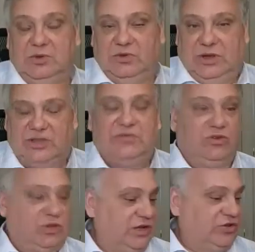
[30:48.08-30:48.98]
they're
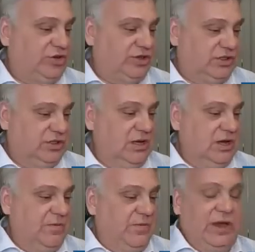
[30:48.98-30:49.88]
different countries.
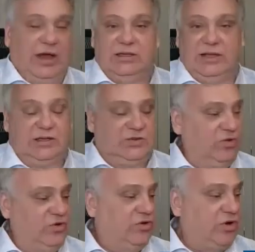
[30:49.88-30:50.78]
And as
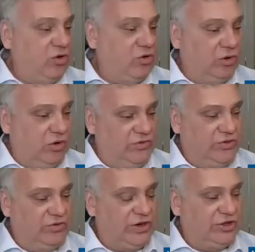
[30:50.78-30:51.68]
for the role of the
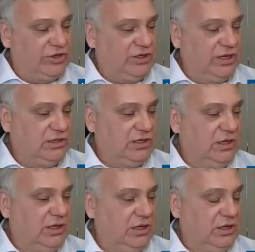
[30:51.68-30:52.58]
Russian center
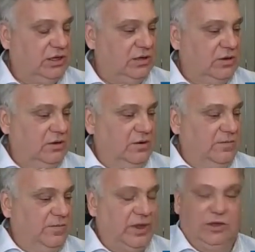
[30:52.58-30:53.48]
in
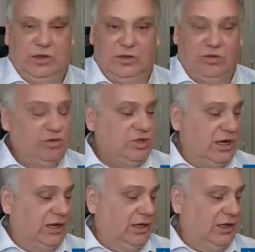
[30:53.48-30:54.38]
New
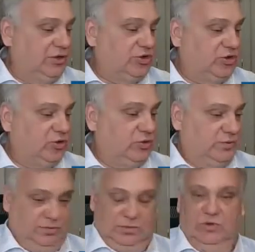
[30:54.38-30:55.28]
Delhi is to
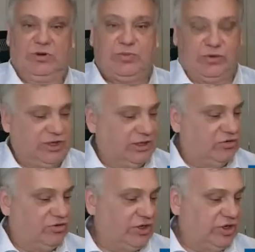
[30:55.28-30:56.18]
represent
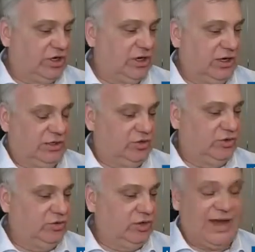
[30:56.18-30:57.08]
Russia and
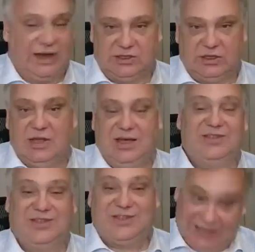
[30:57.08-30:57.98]
to act
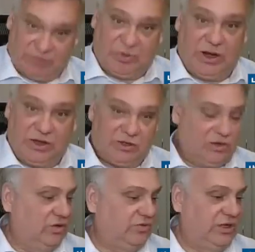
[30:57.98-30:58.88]
in this part
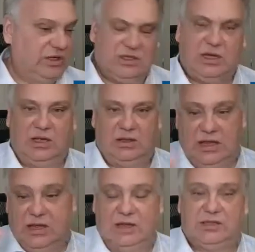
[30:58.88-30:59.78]
of India.
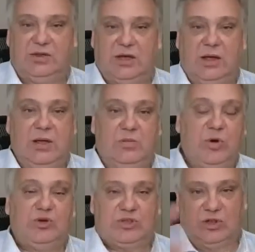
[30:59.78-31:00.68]
It's the
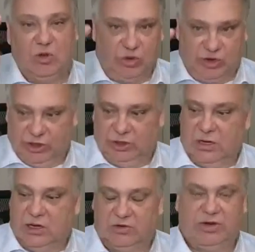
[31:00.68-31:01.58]
most
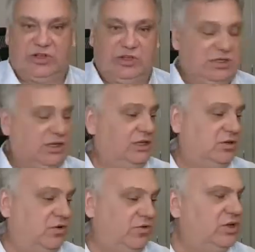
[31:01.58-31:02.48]
northern Russian center
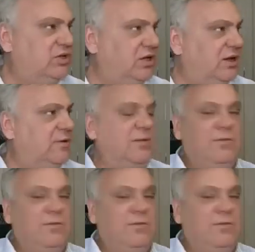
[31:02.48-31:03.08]
of India,